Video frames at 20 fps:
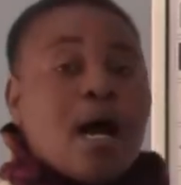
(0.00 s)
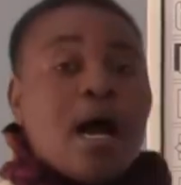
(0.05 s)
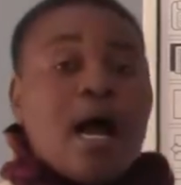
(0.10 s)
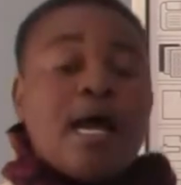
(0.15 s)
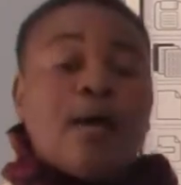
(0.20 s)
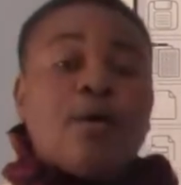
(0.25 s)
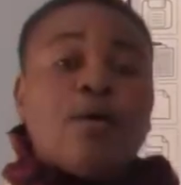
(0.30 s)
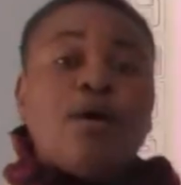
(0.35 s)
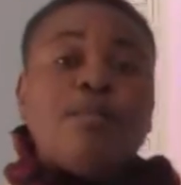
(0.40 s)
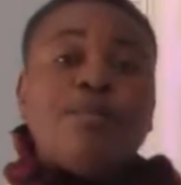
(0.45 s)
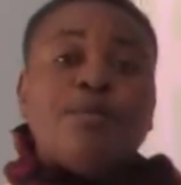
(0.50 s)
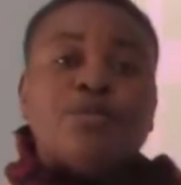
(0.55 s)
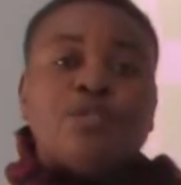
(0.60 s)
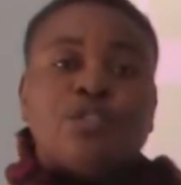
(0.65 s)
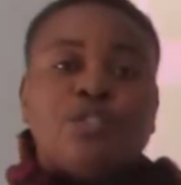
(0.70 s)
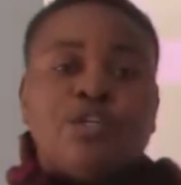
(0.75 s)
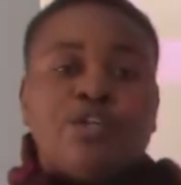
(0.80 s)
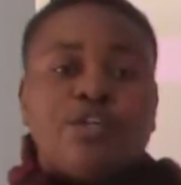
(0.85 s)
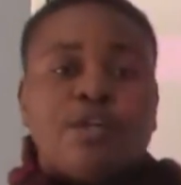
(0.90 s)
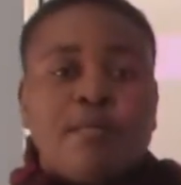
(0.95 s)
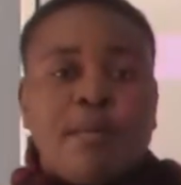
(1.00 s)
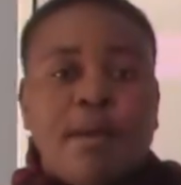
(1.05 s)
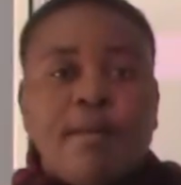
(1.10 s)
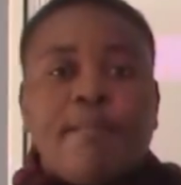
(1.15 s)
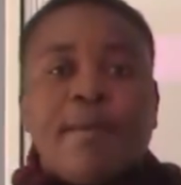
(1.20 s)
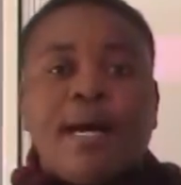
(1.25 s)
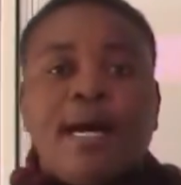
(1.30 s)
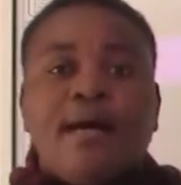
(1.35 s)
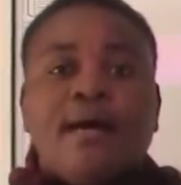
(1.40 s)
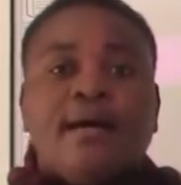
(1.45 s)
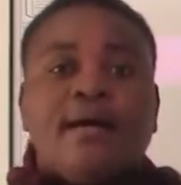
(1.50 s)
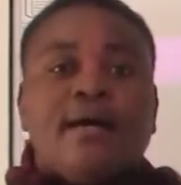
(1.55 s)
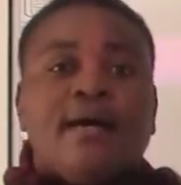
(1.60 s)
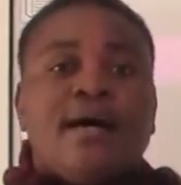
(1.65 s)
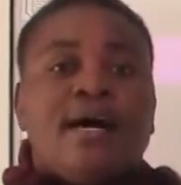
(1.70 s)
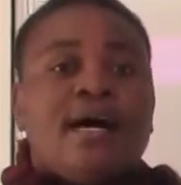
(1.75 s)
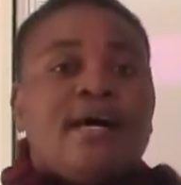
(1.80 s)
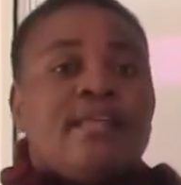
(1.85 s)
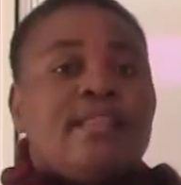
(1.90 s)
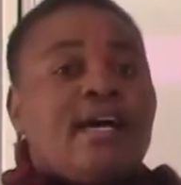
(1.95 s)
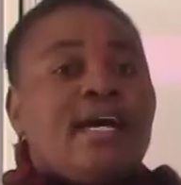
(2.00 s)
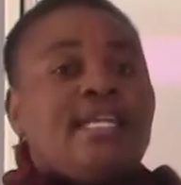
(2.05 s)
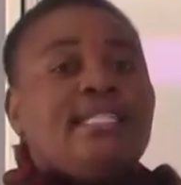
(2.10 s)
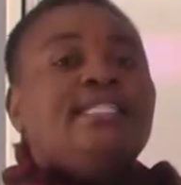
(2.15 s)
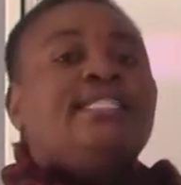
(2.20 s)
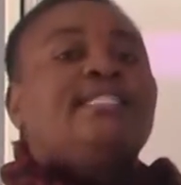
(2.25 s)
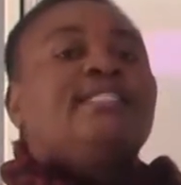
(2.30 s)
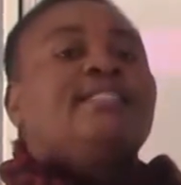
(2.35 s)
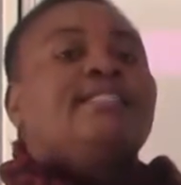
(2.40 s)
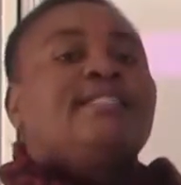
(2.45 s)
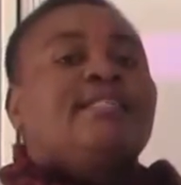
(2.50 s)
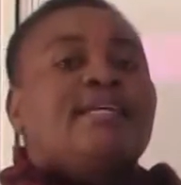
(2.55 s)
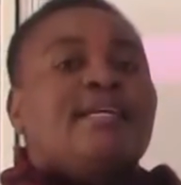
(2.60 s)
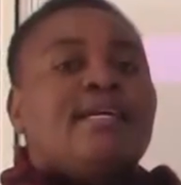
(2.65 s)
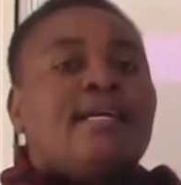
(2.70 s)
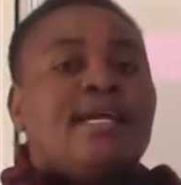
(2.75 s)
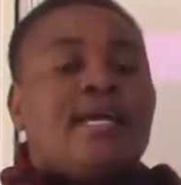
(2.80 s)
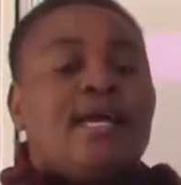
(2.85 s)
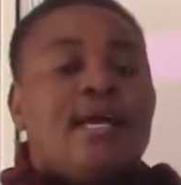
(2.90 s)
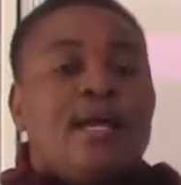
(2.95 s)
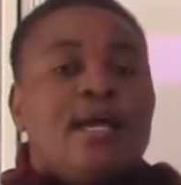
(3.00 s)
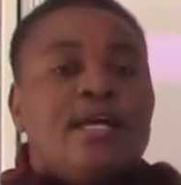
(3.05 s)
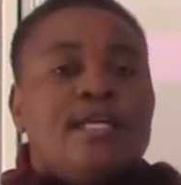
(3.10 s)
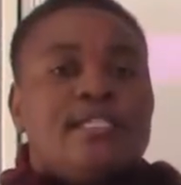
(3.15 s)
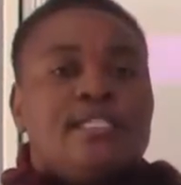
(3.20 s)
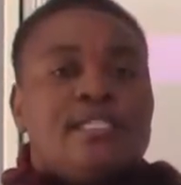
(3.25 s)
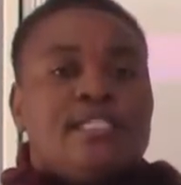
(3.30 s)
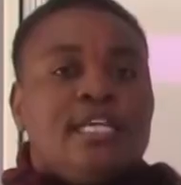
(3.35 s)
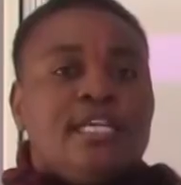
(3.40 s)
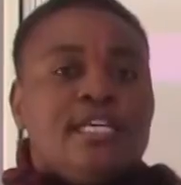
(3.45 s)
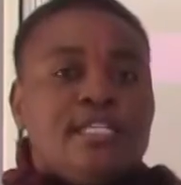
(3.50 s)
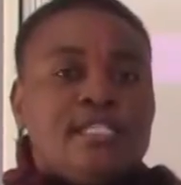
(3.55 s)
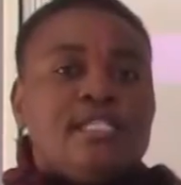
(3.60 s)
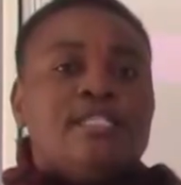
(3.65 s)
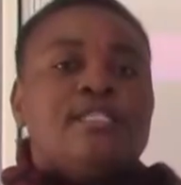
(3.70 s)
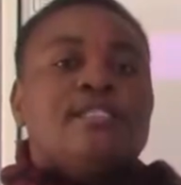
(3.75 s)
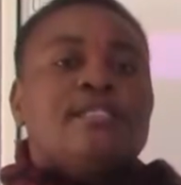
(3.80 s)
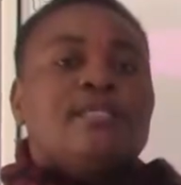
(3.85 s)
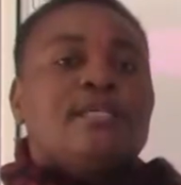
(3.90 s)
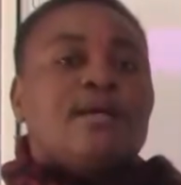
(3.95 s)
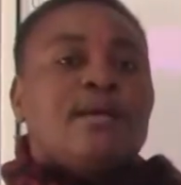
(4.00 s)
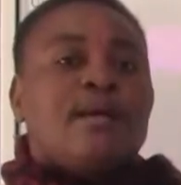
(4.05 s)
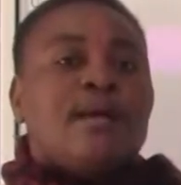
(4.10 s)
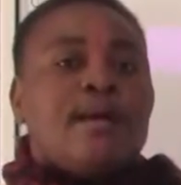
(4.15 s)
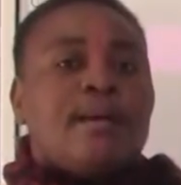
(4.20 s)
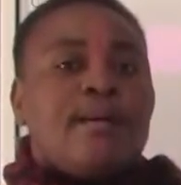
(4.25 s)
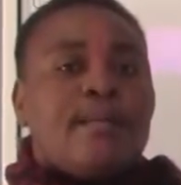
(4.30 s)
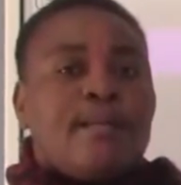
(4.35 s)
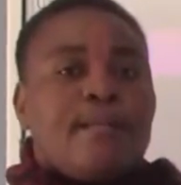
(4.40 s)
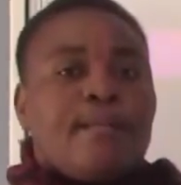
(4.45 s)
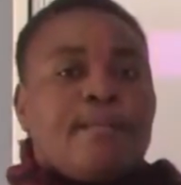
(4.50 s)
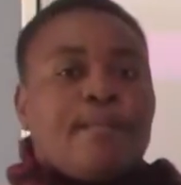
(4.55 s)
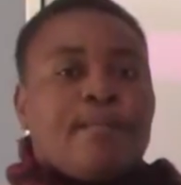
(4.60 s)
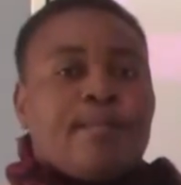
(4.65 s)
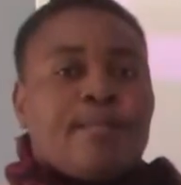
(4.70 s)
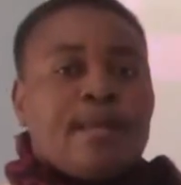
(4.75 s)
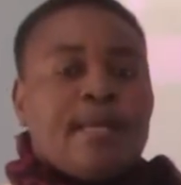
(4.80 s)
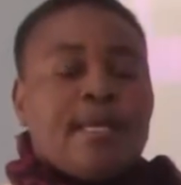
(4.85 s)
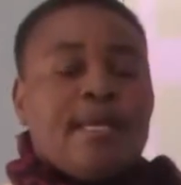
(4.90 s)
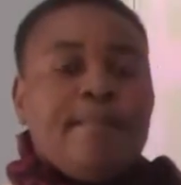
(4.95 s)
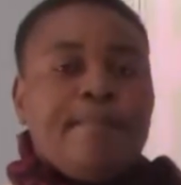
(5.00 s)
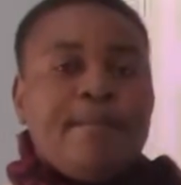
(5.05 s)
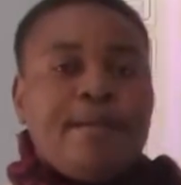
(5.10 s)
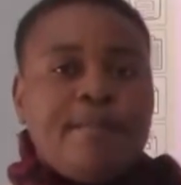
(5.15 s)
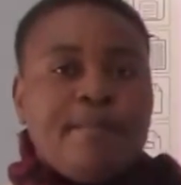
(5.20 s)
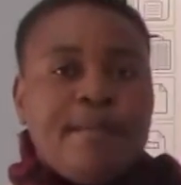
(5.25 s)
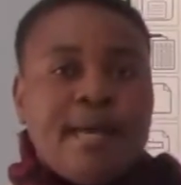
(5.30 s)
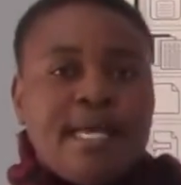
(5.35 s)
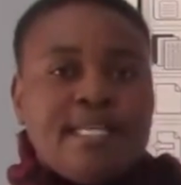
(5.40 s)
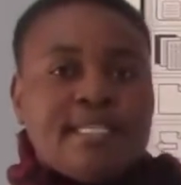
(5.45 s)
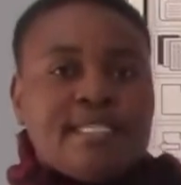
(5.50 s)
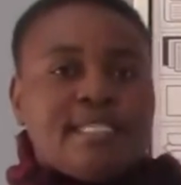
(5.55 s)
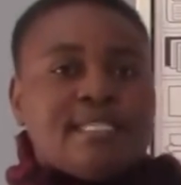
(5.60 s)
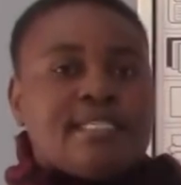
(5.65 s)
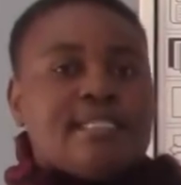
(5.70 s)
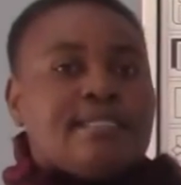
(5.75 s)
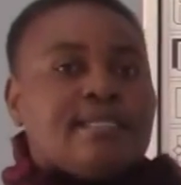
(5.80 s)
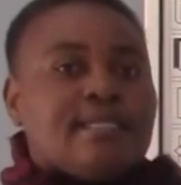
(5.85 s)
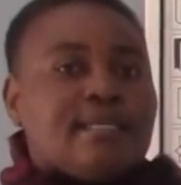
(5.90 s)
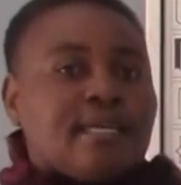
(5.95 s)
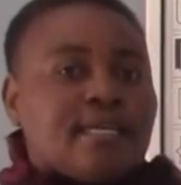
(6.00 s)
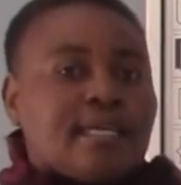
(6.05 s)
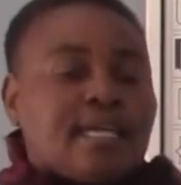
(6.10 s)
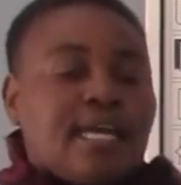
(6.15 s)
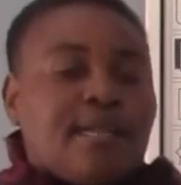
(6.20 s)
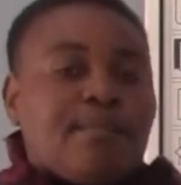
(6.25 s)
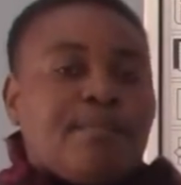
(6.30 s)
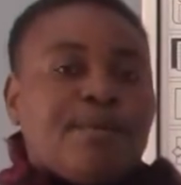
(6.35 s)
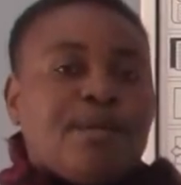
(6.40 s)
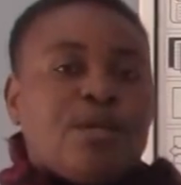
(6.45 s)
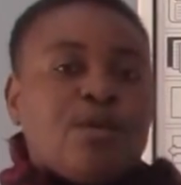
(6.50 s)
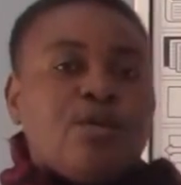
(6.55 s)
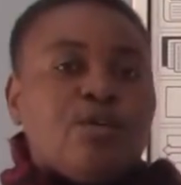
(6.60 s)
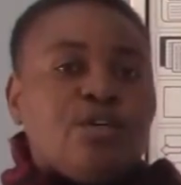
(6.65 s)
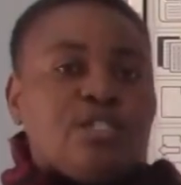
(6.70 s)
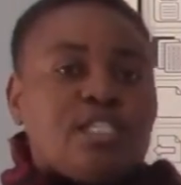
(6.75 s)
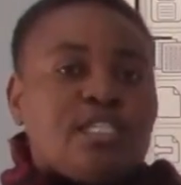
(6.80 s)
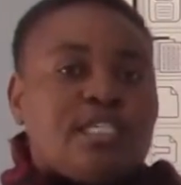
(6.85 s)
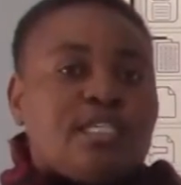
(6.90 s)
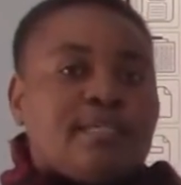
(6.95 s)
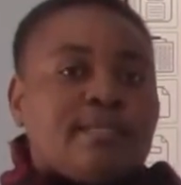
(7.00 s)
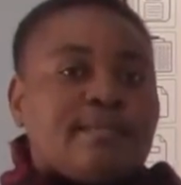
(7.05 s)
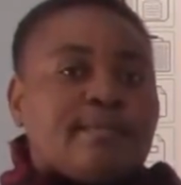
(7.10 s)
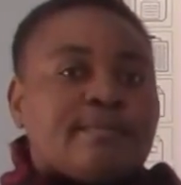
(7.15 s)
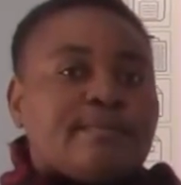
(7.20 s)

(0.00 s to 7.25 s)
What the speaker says: I hope you still remember that since implements can be used